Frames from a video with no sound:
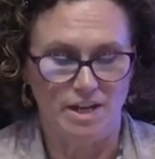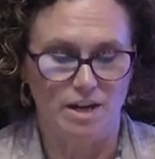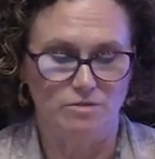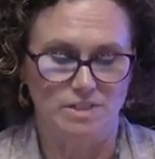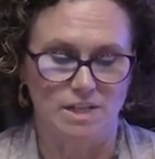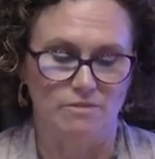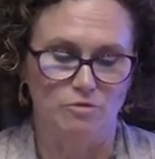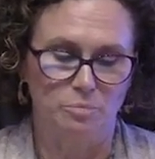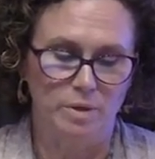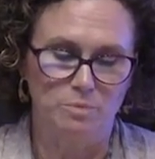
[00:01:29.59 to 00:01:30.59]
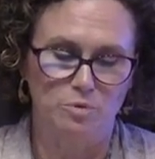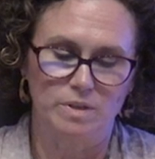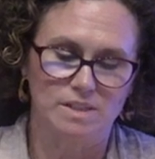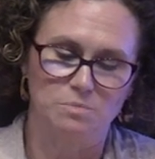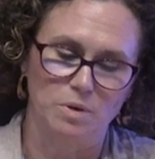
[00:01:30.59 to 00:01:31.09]
care team for people
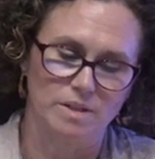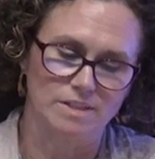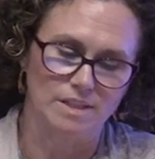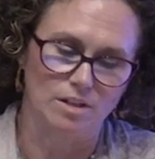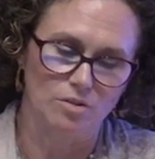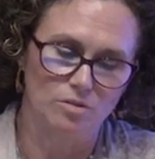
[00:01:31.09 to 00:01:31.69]
experiencing